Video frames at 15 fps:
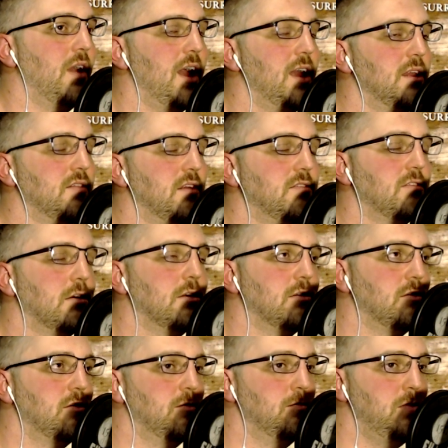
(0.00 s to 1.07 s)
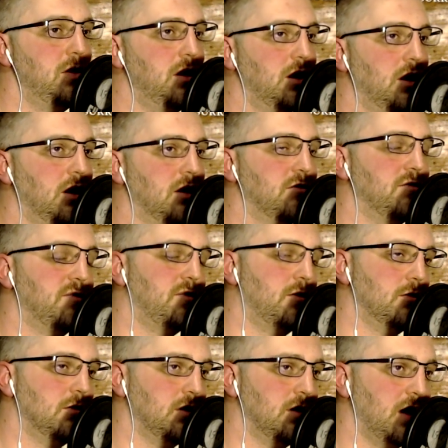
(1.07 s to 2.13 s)
and they started speaking in
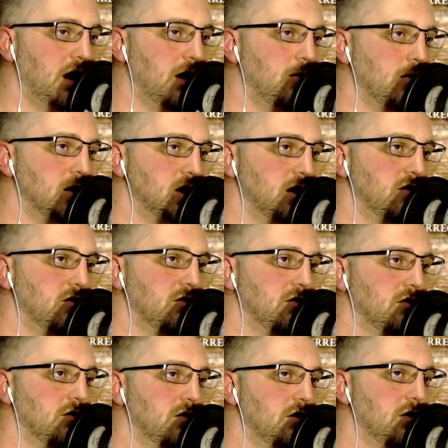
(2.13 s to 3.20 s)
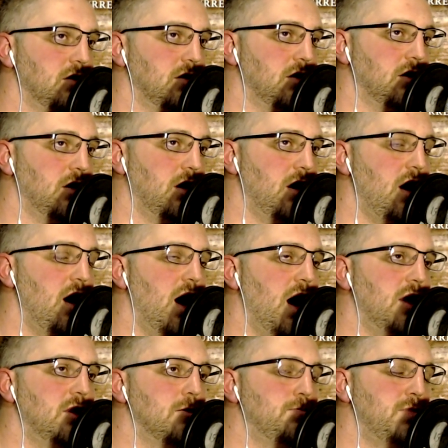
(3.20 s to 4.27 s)
foreign languages.
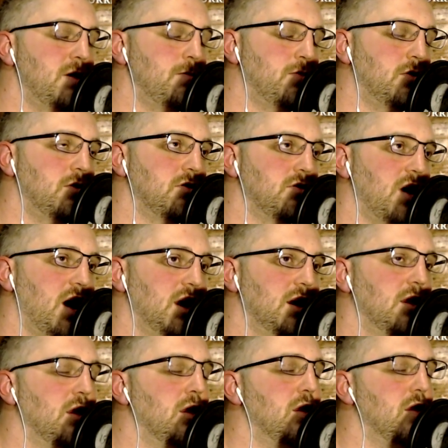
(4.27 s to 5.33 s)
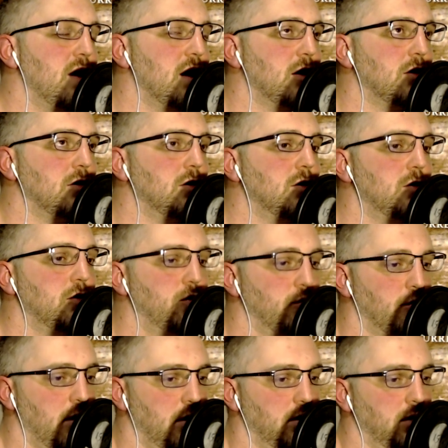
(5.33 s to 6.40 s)
And the people said, They're
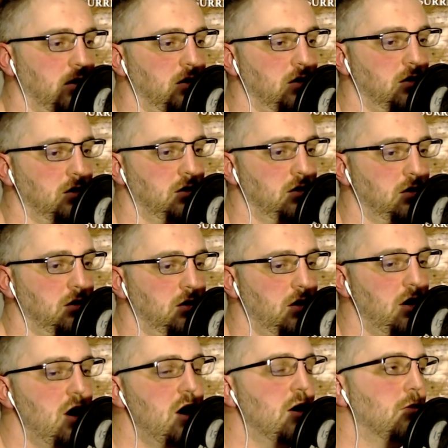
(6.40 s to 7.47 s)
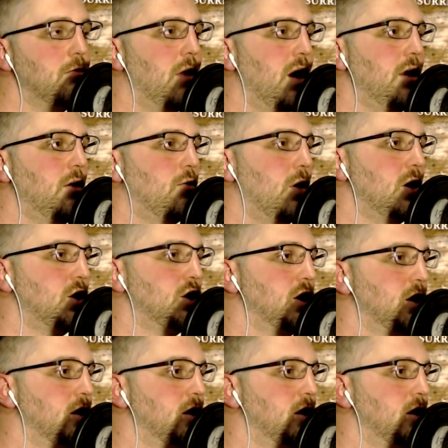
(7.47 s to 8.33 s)
drunk. My question to the